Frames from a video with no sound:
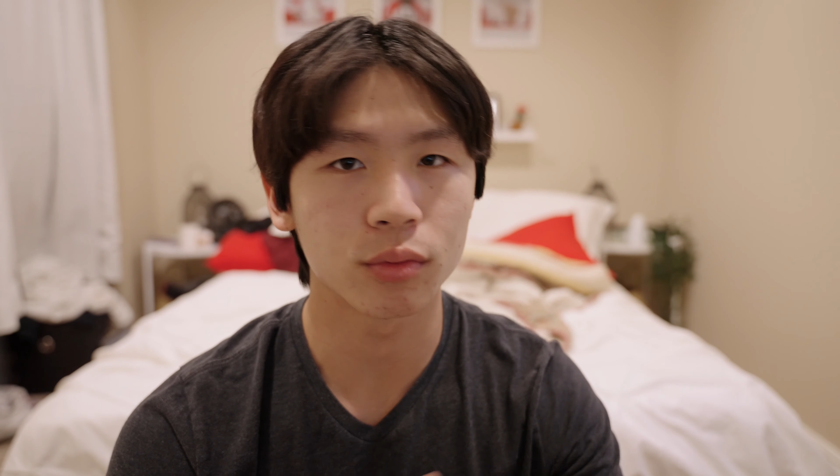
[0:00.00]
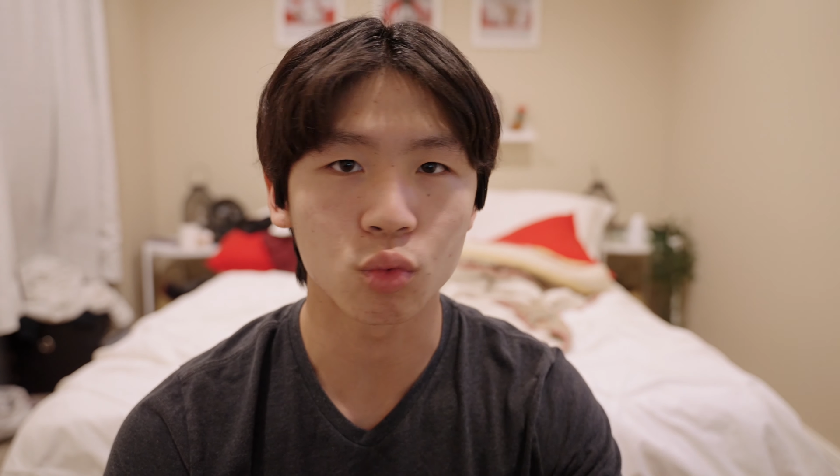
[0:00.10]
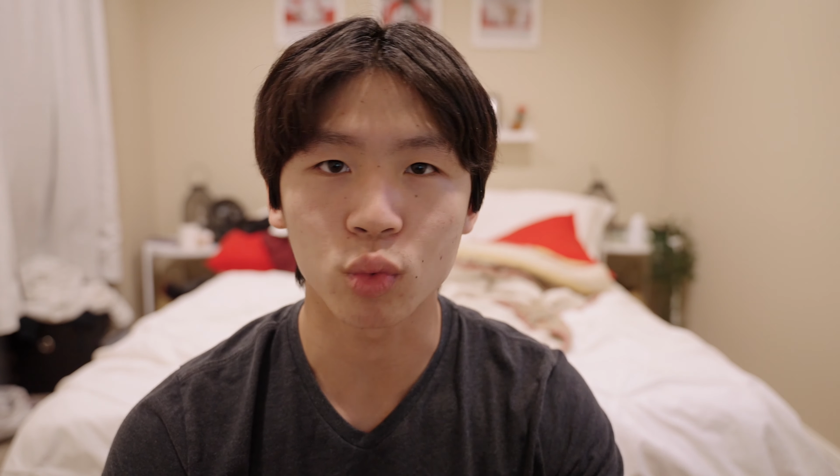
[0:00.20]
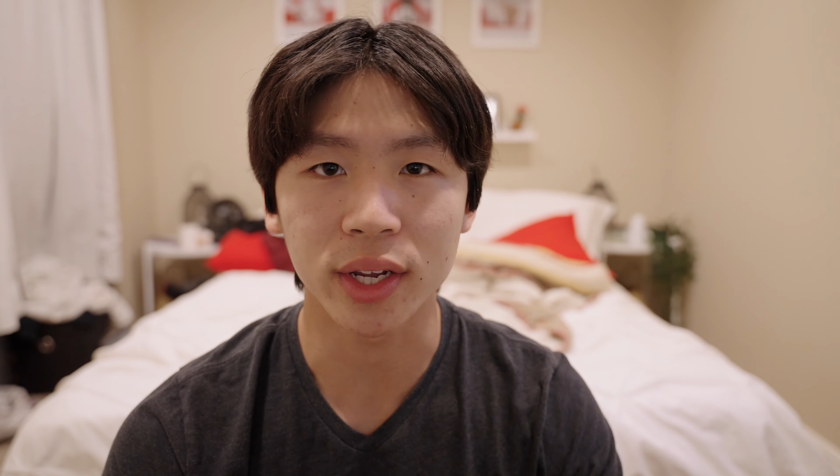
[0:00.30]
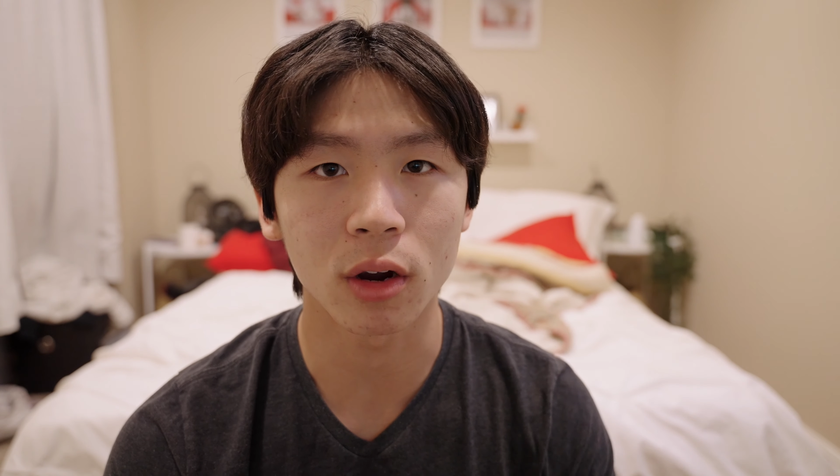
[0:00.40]

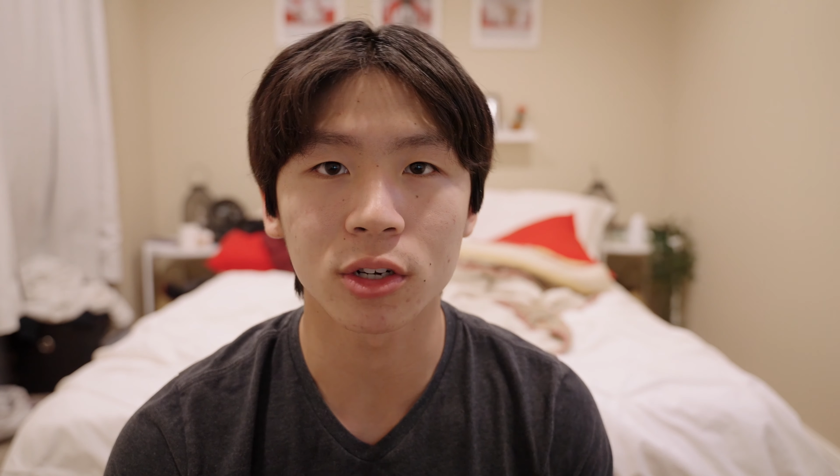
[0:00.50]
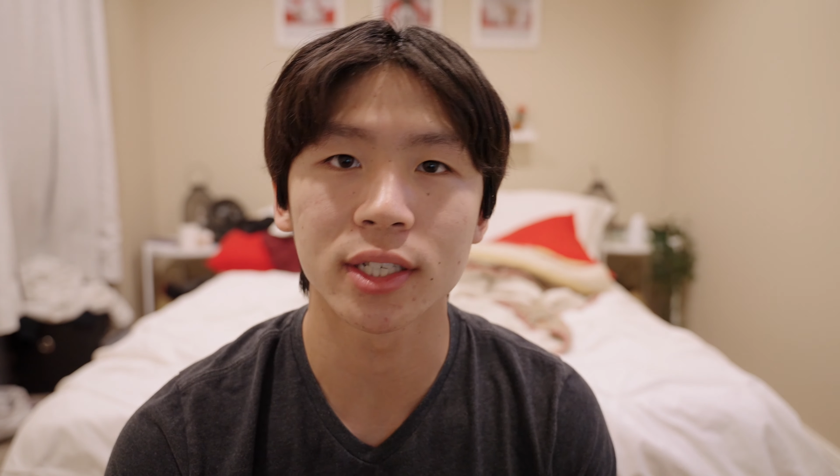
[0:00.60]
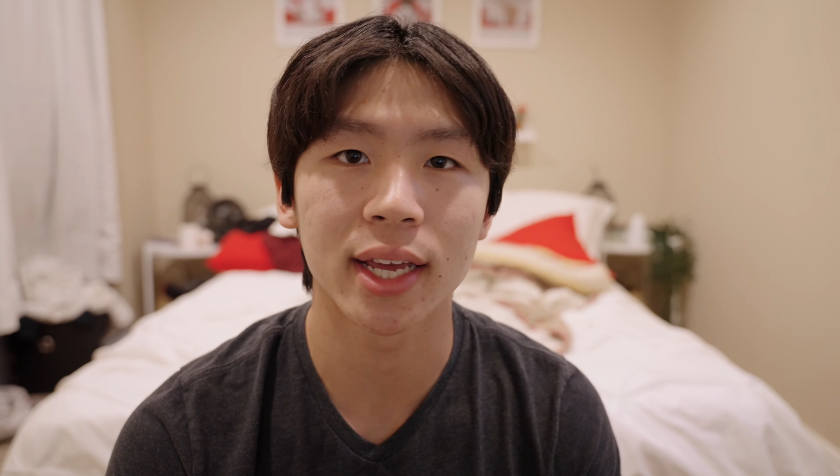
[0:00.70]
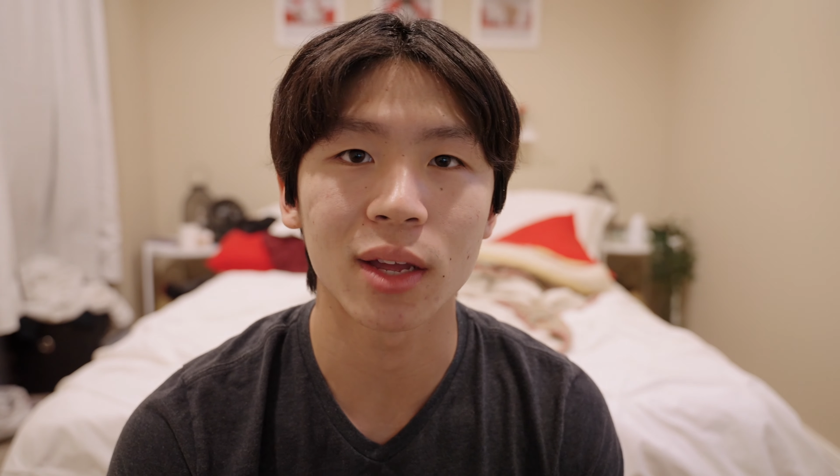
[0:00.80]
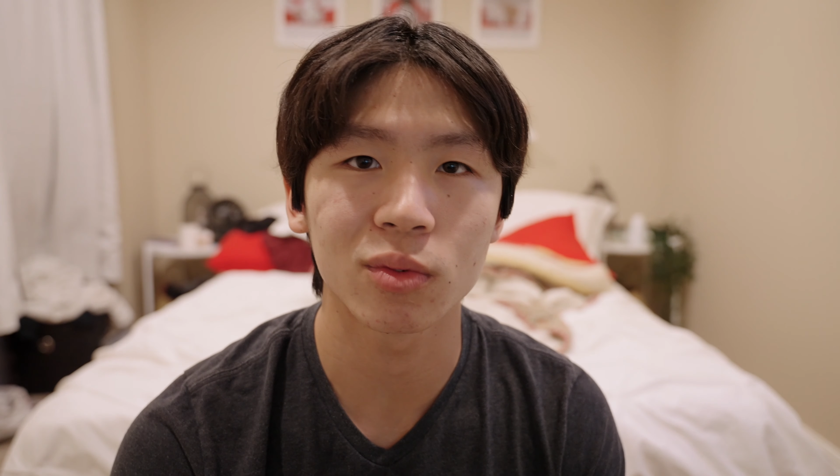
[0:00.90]

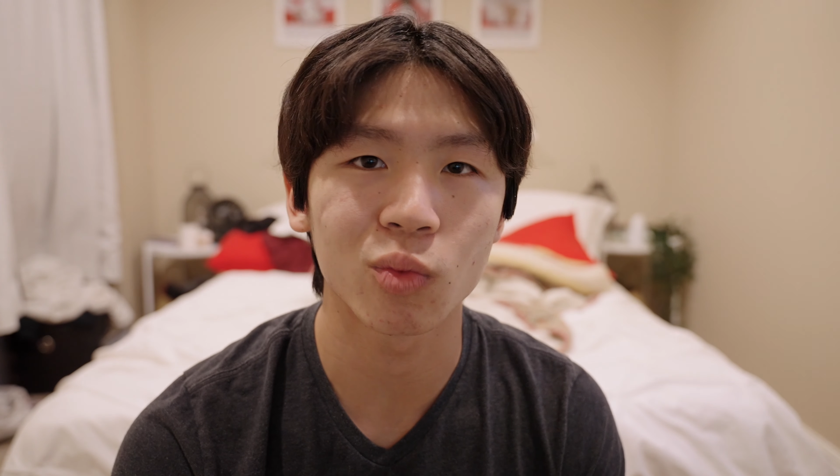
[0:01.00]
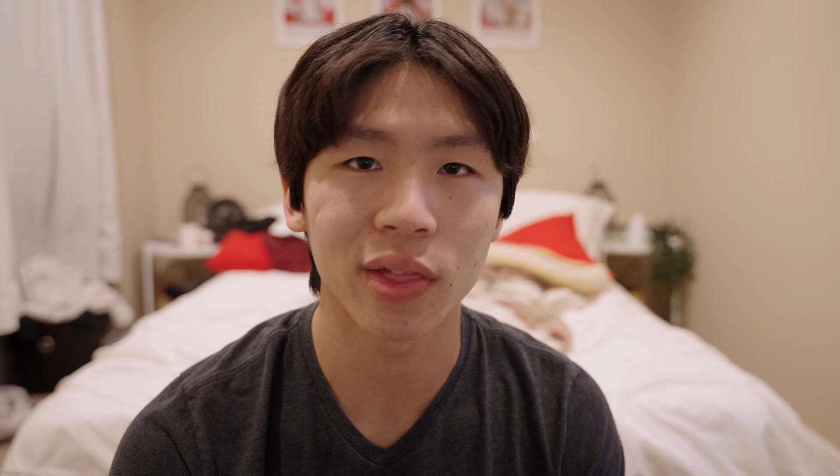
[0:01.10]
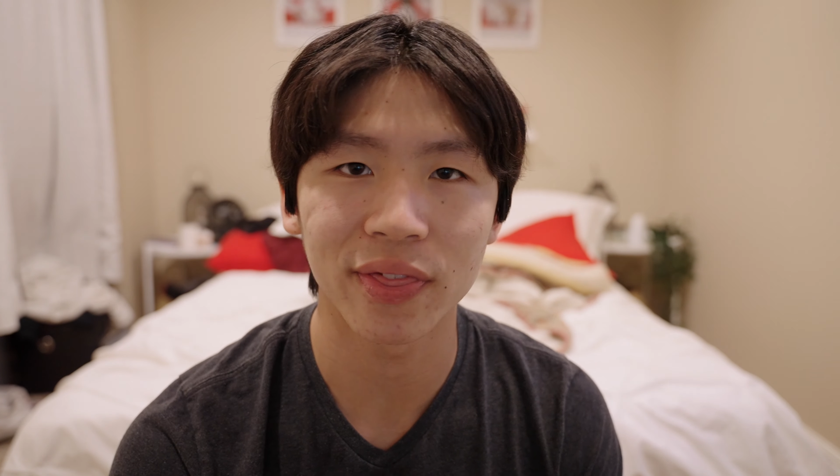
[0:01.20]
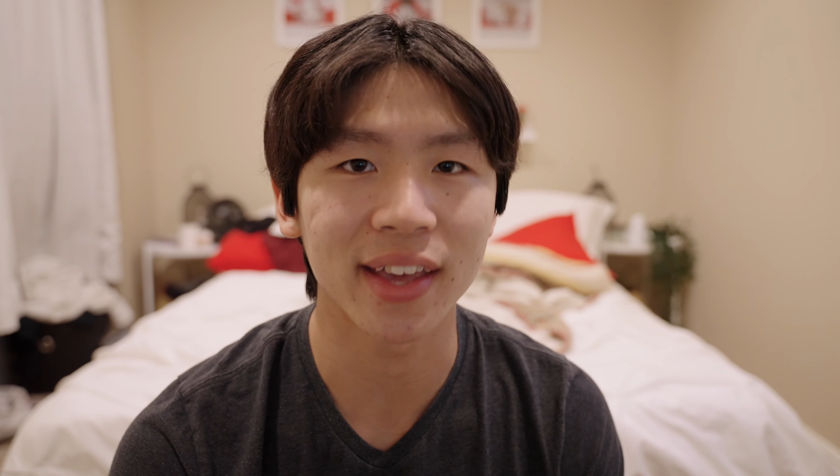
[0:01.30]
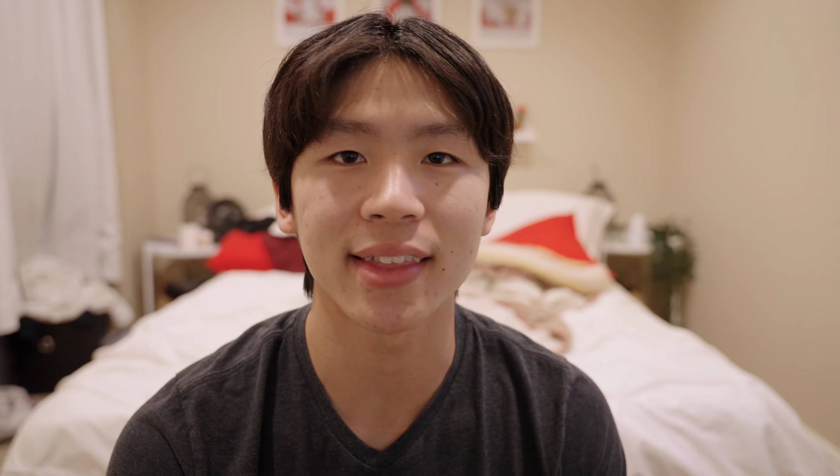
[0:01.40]
regurgitate
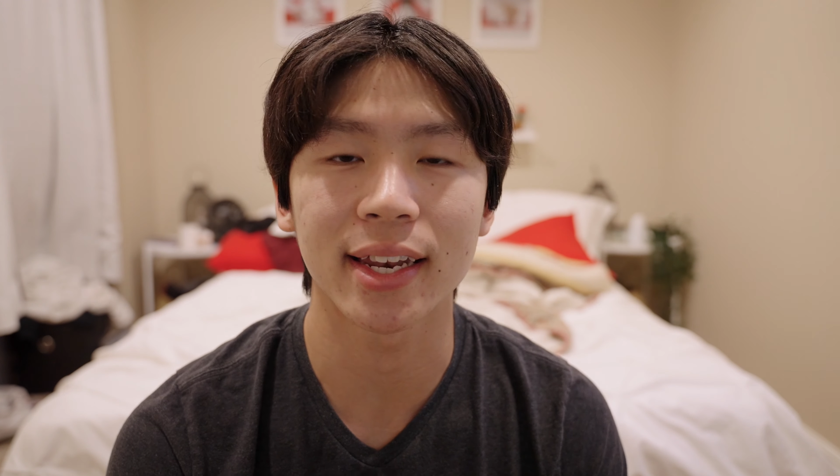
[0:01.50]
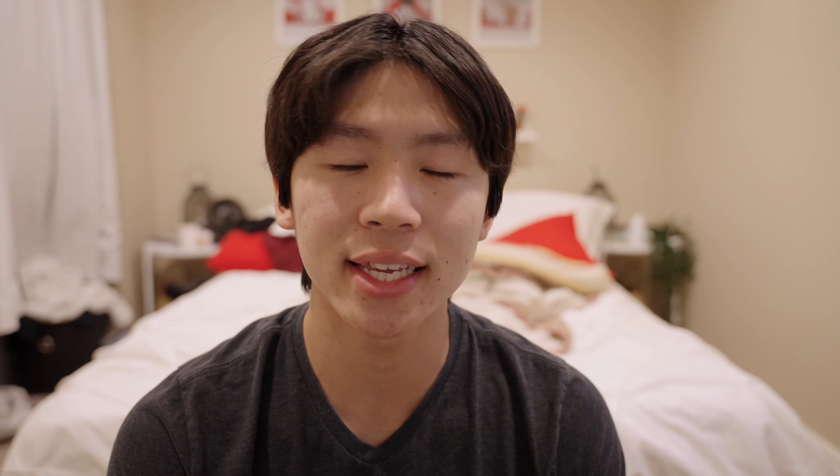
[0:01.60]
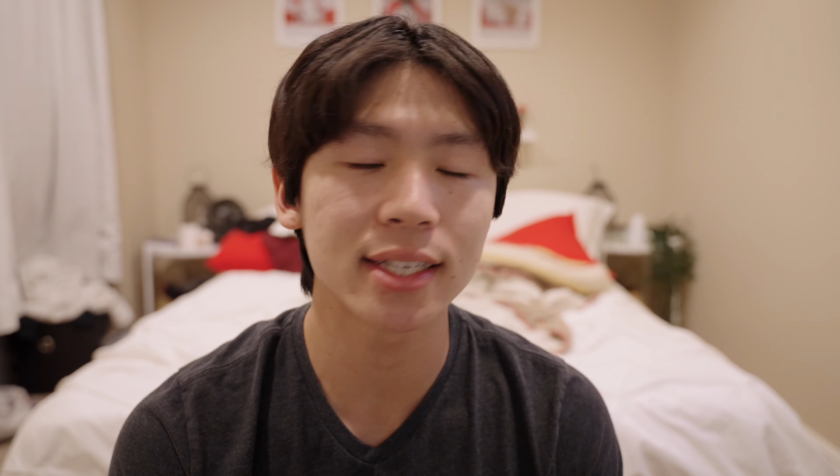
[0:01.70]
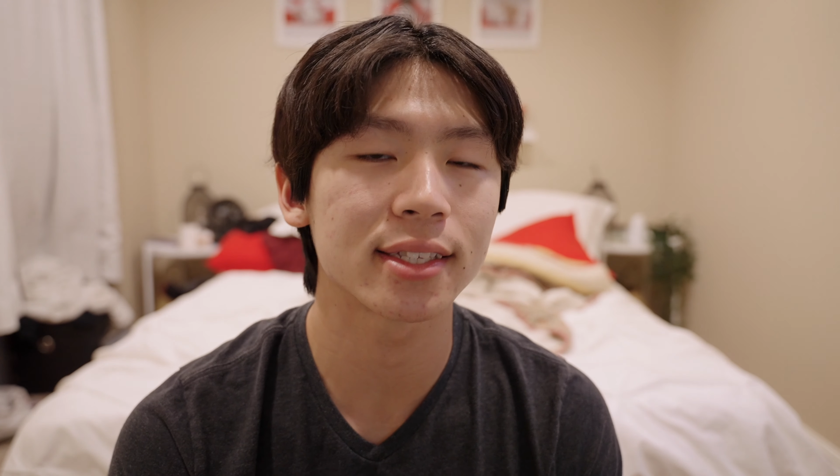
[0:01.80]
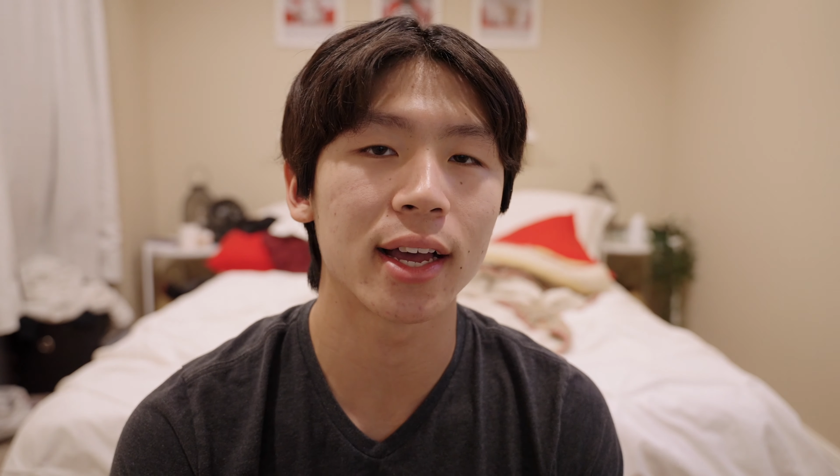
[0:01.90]
one thing that
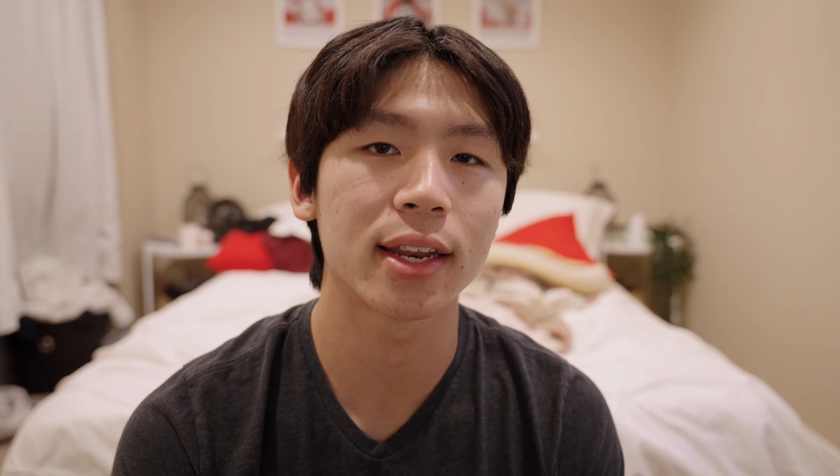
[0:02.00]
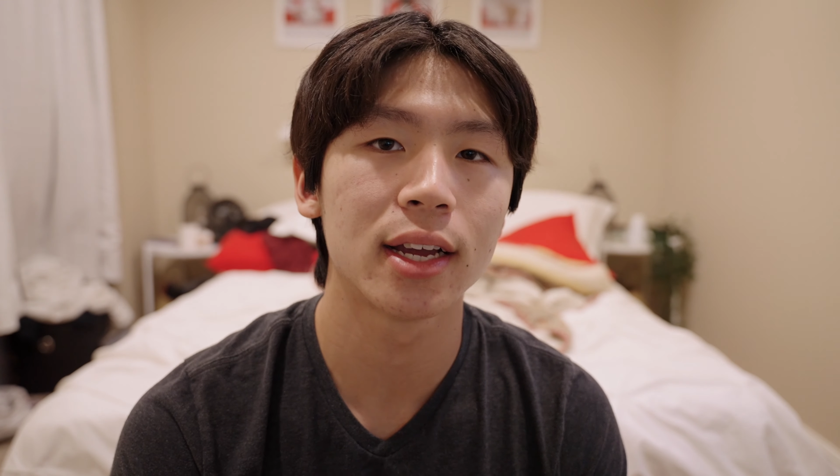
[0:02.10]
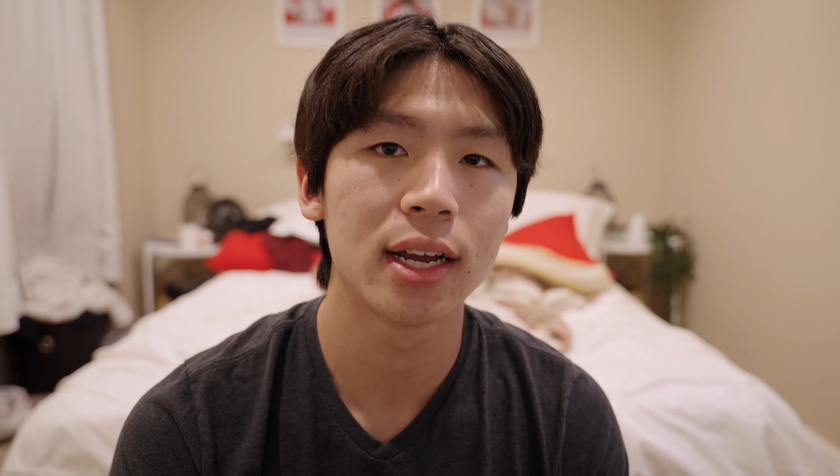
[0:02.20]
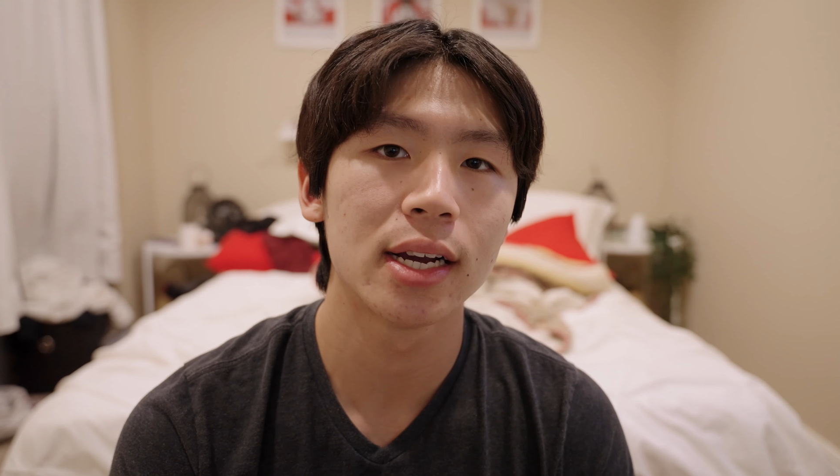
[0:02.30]
he said,